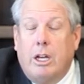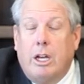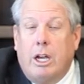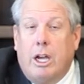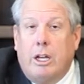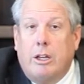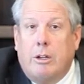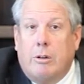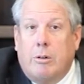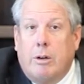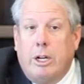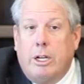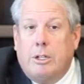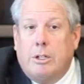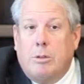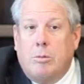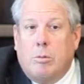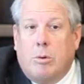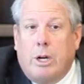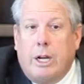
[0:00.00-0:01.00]
And the
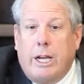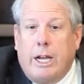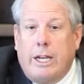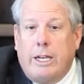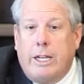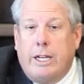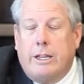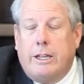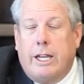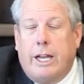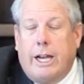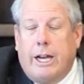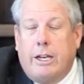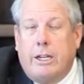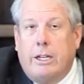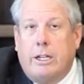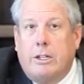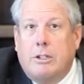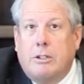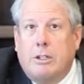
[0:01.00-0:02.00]
reason why I did that
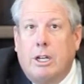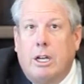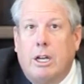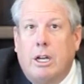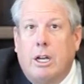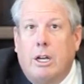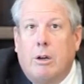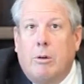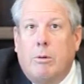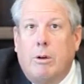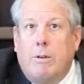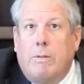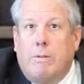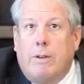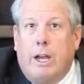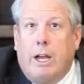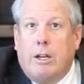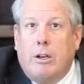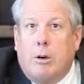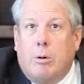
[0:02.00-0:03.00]
is we
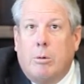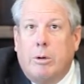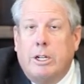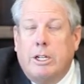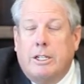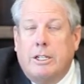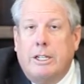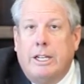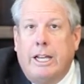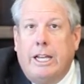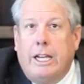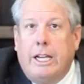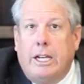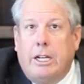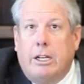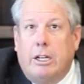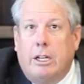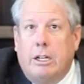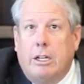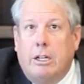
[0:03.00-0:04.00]
found a real
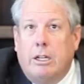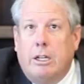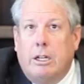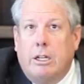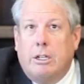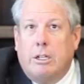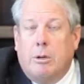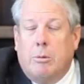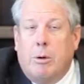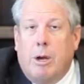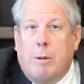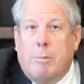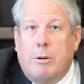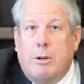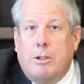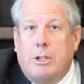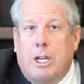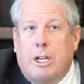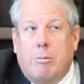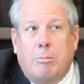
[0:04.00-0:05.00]
need to
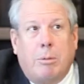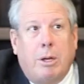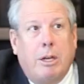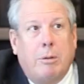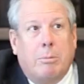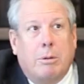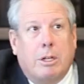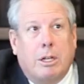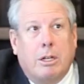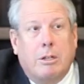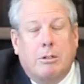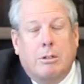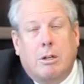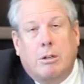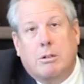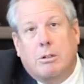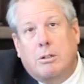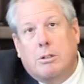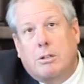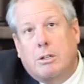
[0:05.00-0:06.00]
represent people in
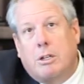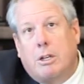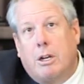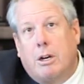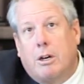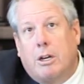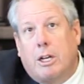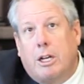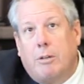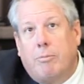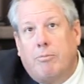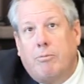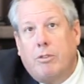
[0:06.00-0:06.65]
Social Security.